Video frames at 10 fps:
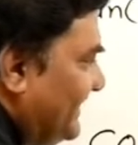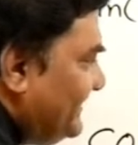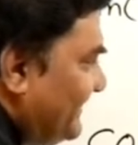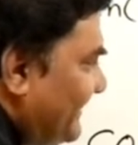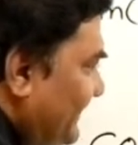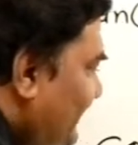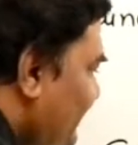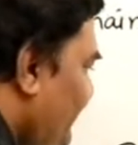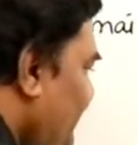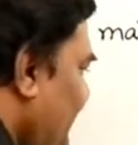inserting
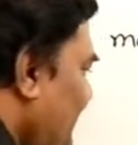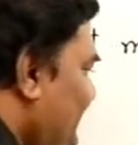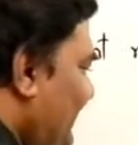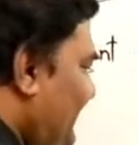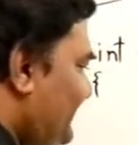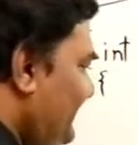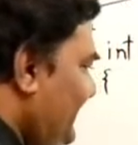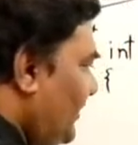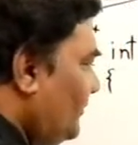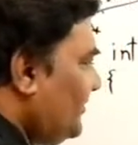this one inside
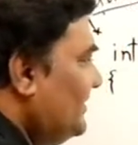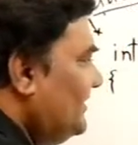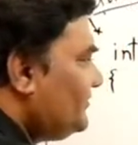cout.